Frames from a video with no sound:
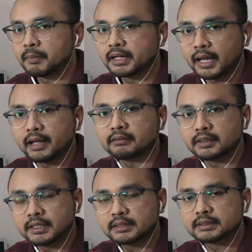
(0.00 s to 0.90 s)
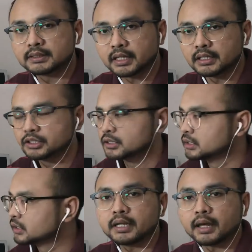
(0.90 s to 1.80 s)
But at this
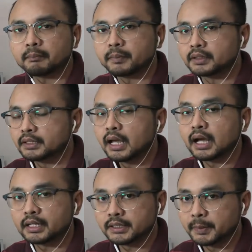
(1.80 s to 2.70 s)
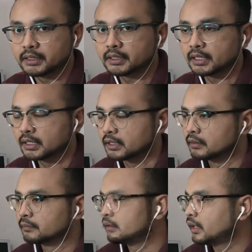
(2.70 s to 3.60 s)
stage, it happened
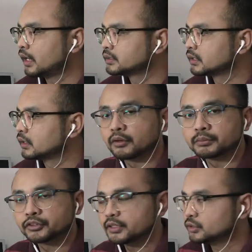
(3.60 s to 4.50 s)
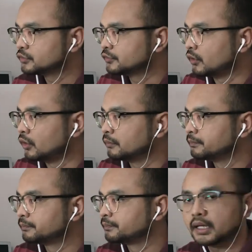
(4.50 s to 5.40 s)
adiabatically. Next, from 3 to
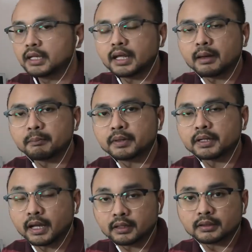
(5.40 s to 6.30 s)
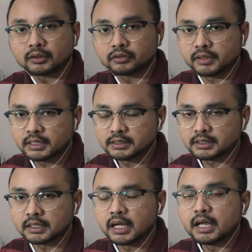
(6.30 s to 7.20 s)
4, it happened at the
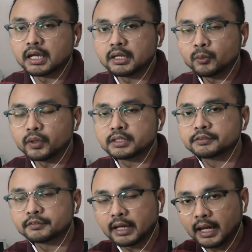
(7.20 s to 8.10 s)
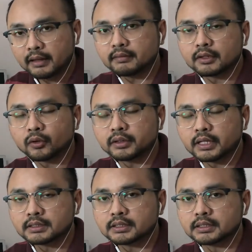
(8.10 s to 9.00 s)
condenser, in which at the
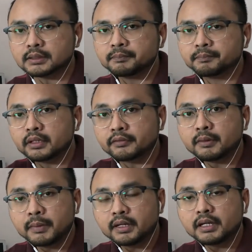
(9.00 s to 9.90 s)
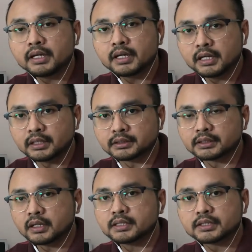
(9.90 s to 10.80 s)
condenser, the remaining
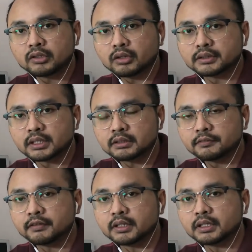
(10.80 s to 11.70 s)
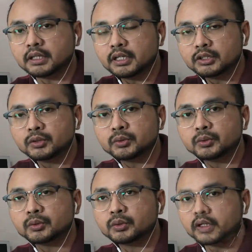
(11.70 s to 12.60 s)
heat that is not transferred
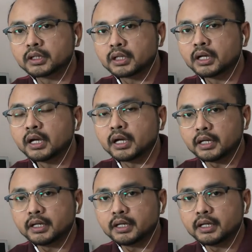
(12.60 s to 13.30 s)
into work,